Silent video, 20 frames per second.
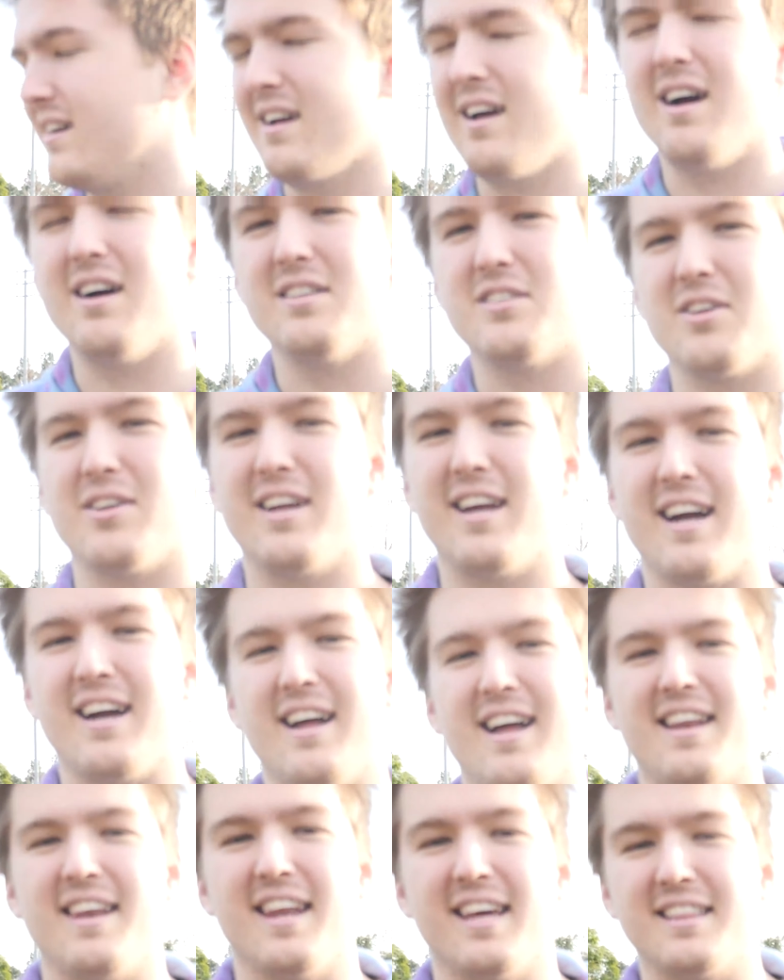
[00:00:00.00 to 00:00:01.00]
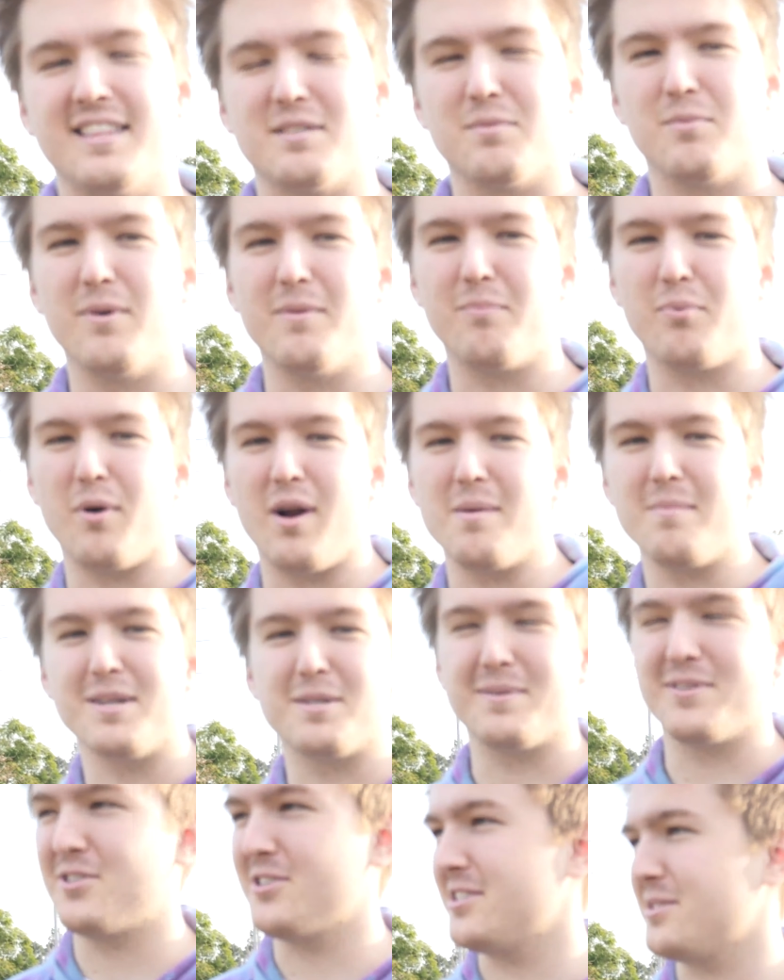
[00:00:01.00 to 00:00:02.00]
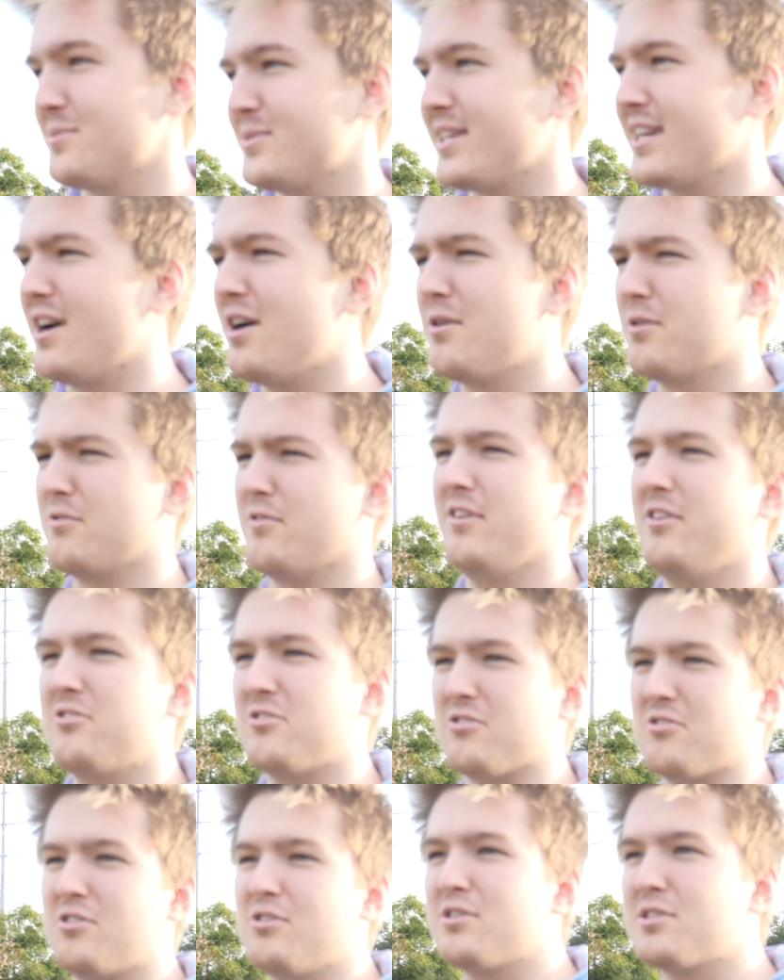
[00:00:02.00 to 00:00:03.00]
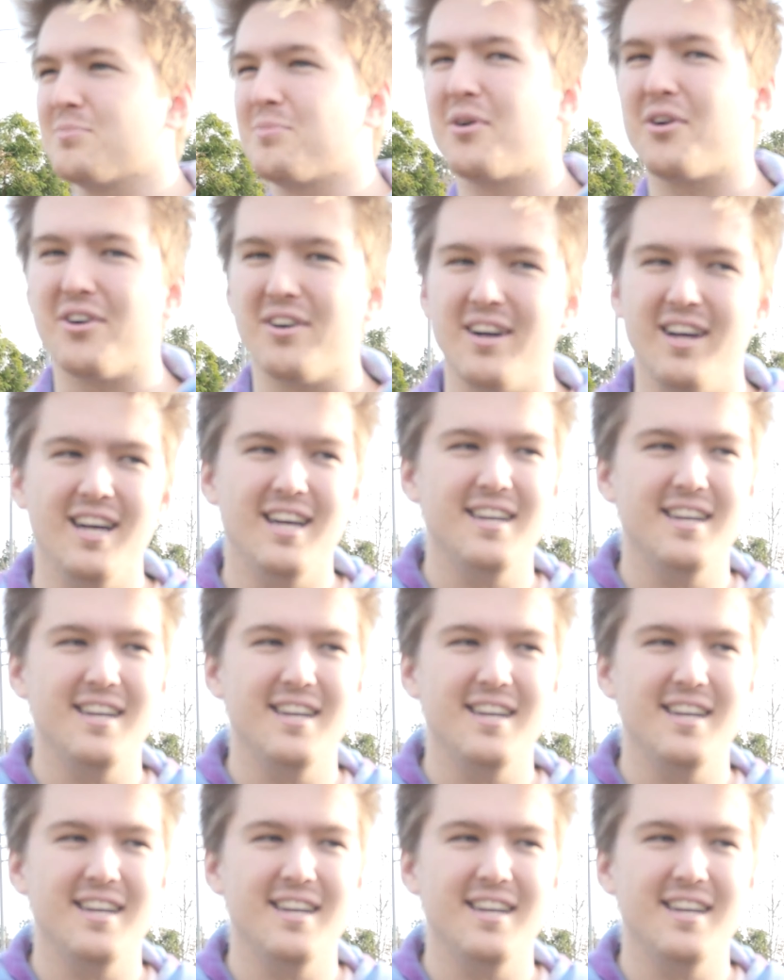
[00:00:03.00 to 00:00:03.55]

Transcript: Uh... So yeah, and like this one primate specialist was like, "Oh, gorillas are too smart.